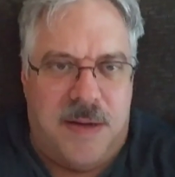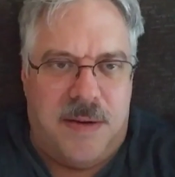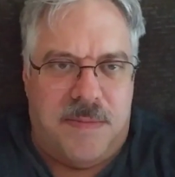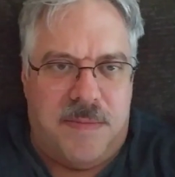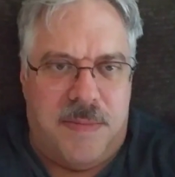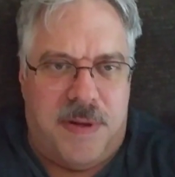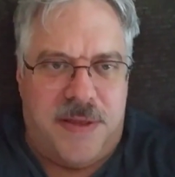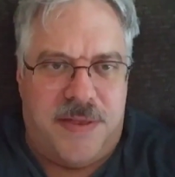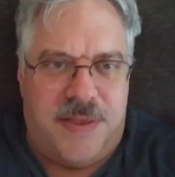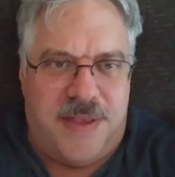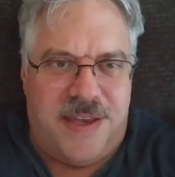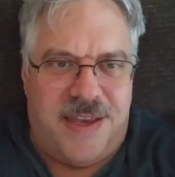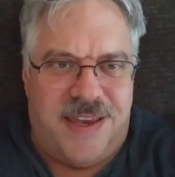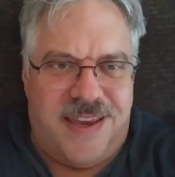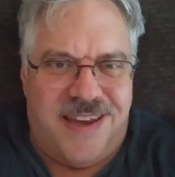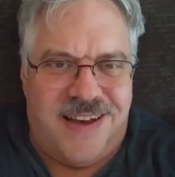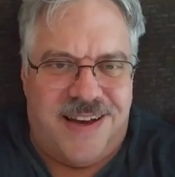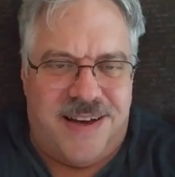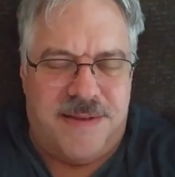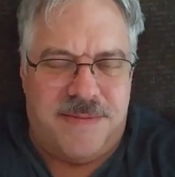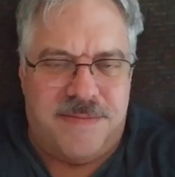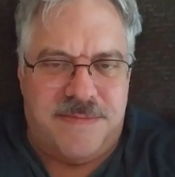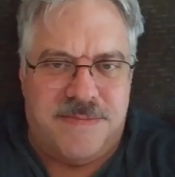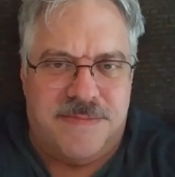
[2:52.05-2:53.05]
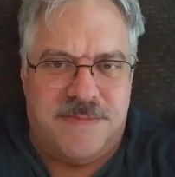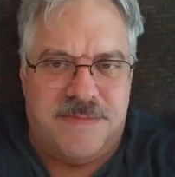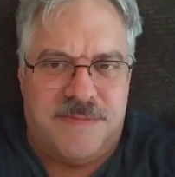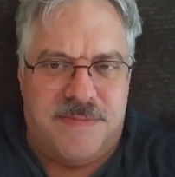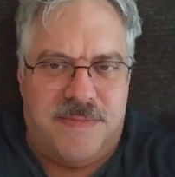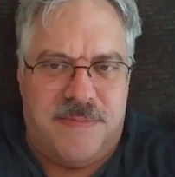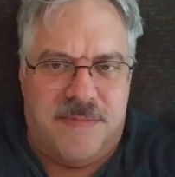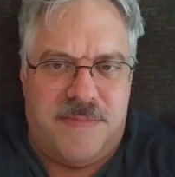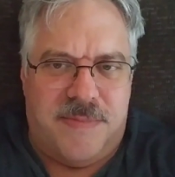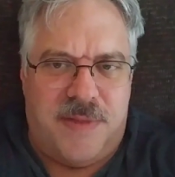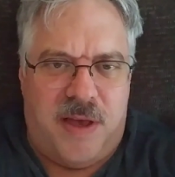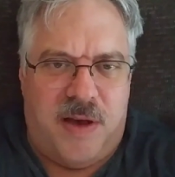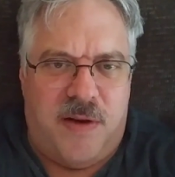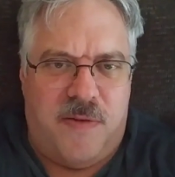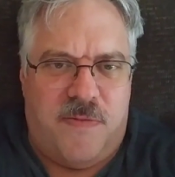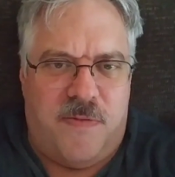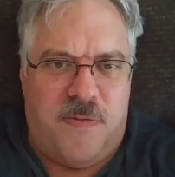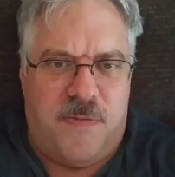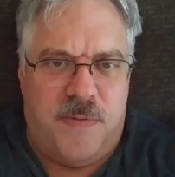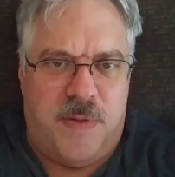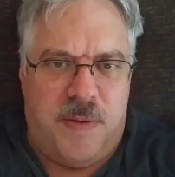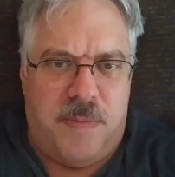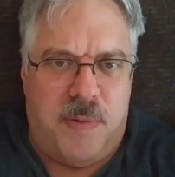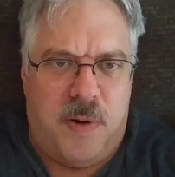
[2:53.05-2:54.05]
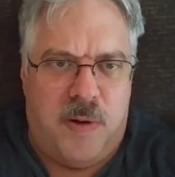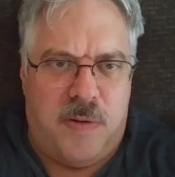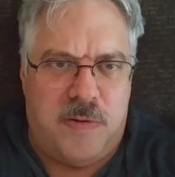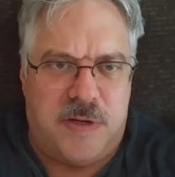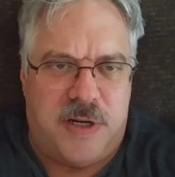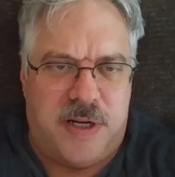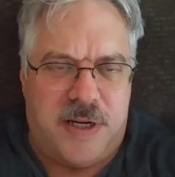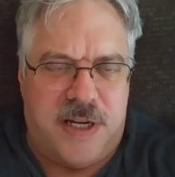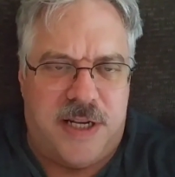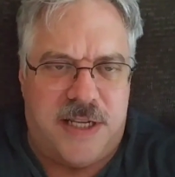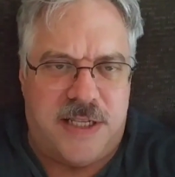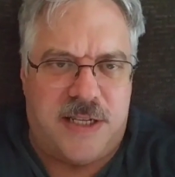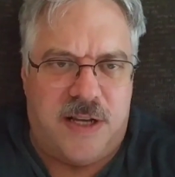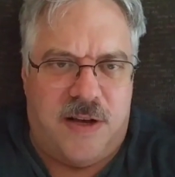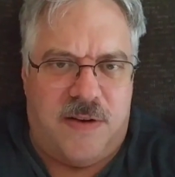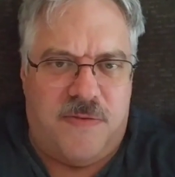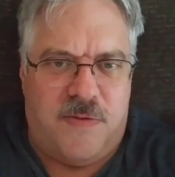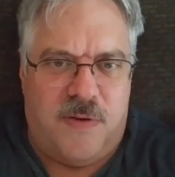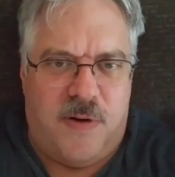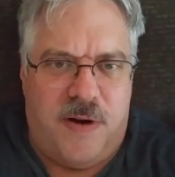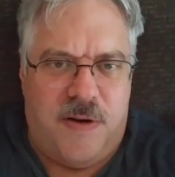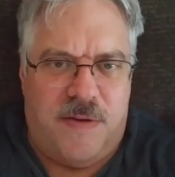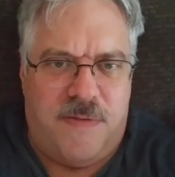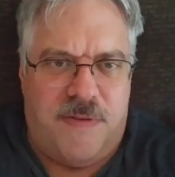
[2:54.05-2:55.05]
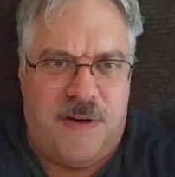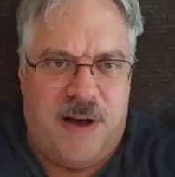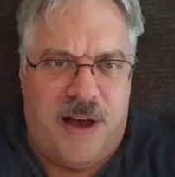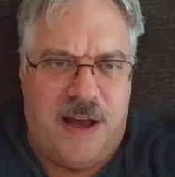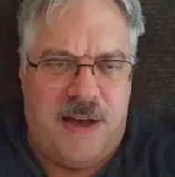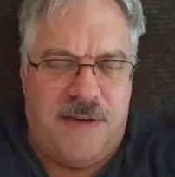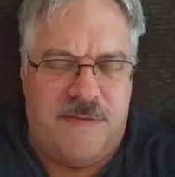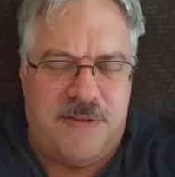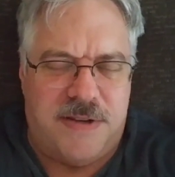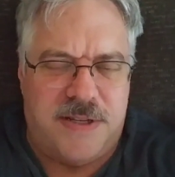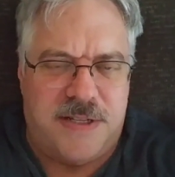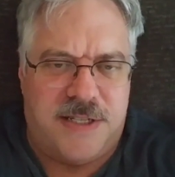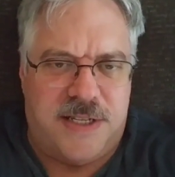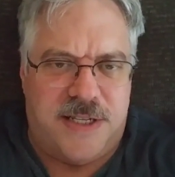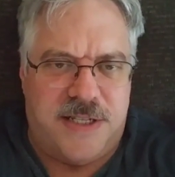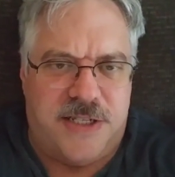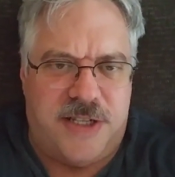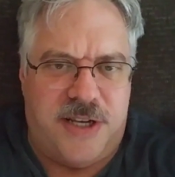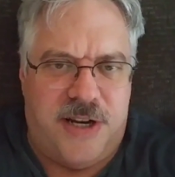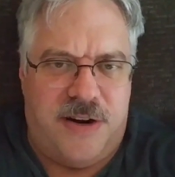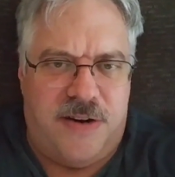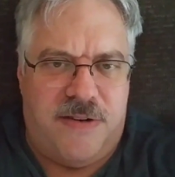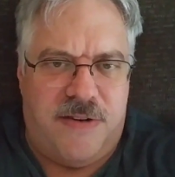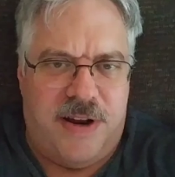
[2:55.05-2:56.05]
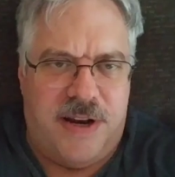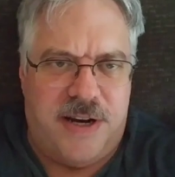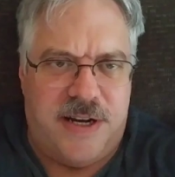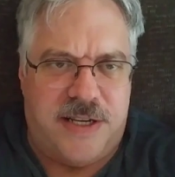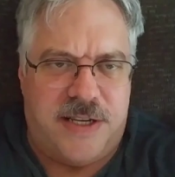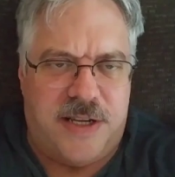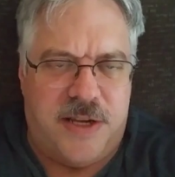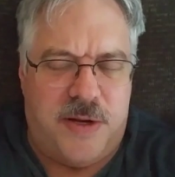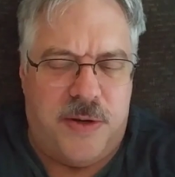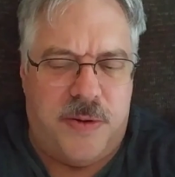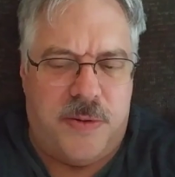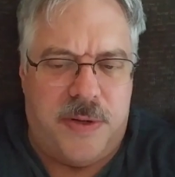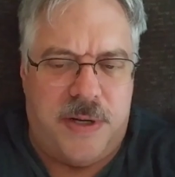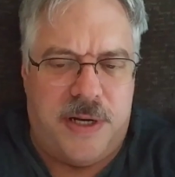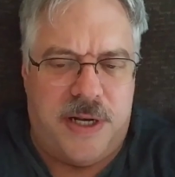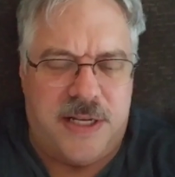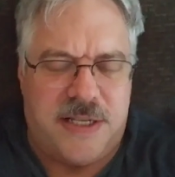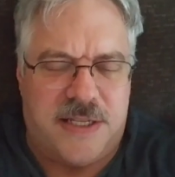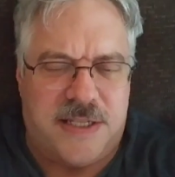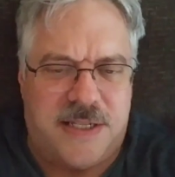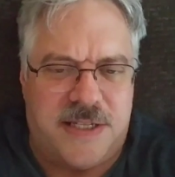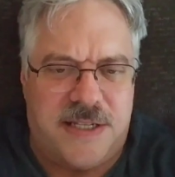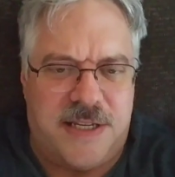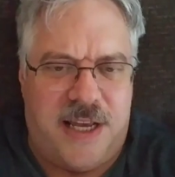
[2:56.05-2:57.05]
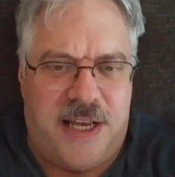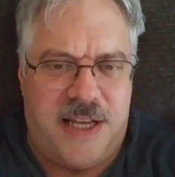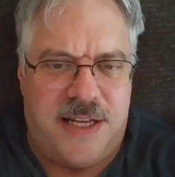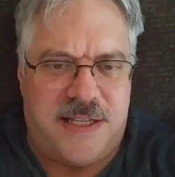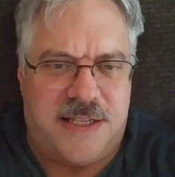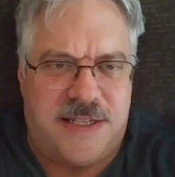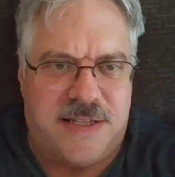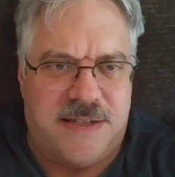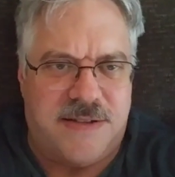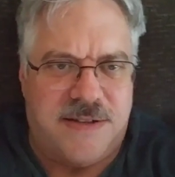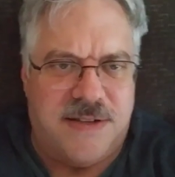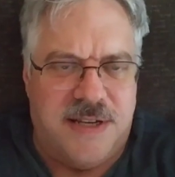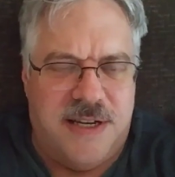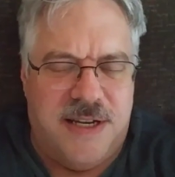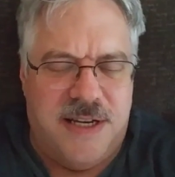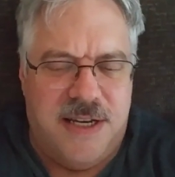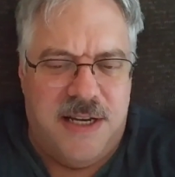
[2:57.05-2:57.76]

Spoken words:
But the bulging disc L4 L5 is degenerated too, and it's